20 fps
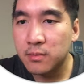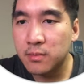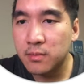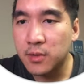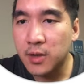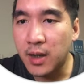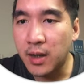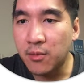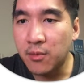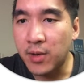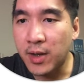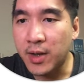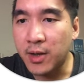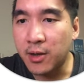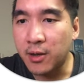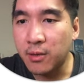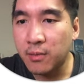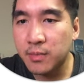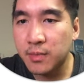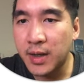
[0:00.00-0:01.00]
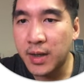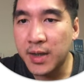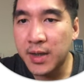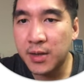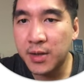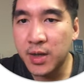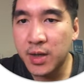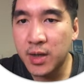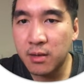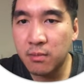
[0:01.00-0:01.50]
Okay, right here. Okay,
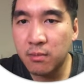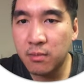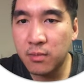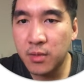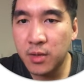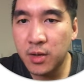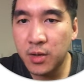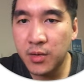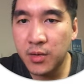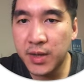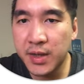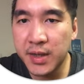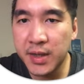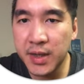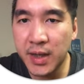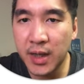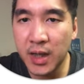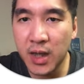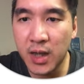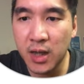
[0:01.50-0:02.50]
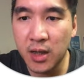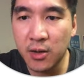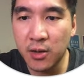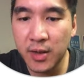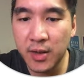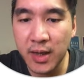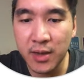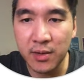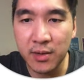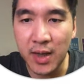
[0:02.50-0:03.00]
so you could use any
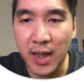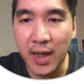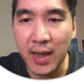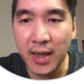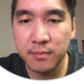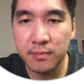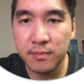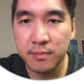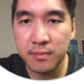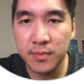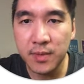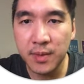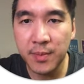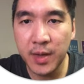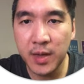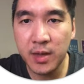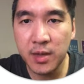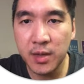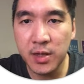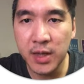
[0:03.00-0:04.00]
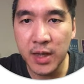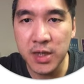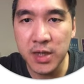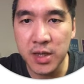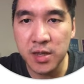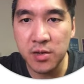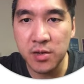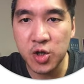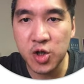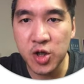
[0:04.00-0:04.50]
color that you like. Let me change
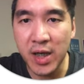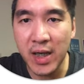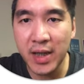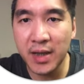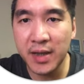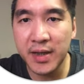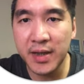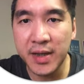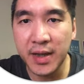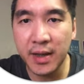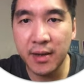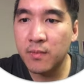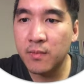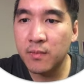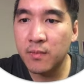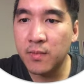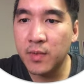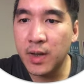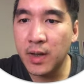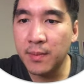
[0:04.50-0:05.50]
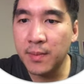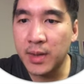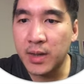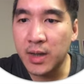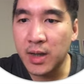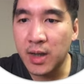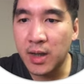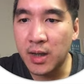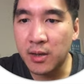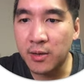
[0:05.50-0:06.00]
it to jet. Let's see. Okay, but
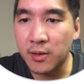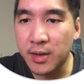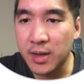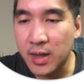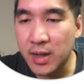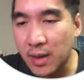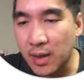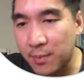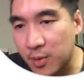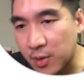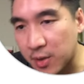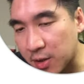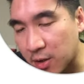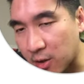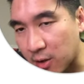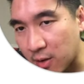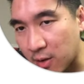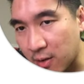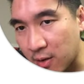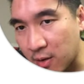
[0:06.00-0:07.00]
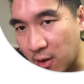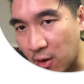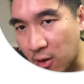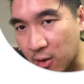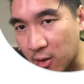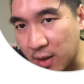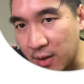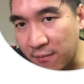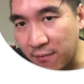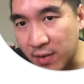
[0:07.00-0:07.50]
the color, the numbers are
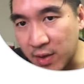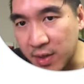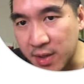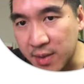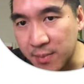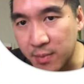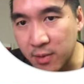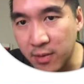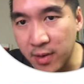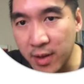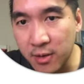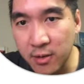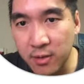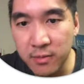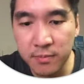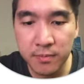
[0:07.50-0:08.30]
hardly visible here.